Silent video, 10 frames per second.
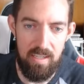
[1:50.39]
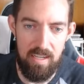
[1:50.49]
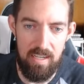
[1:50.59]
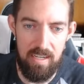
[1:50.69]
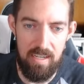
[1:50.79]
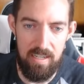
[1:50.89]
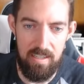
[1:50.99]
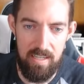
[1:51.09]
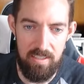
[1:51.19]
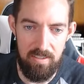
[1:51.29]

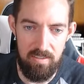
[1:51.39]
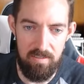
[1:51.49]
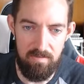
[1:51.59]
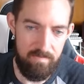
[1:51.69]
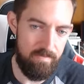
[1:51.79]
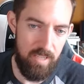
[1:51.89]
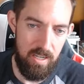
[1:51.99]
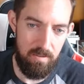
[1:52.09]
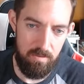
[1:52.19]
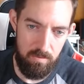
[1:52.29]
And
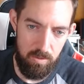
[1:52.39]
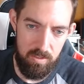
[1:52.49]
we'll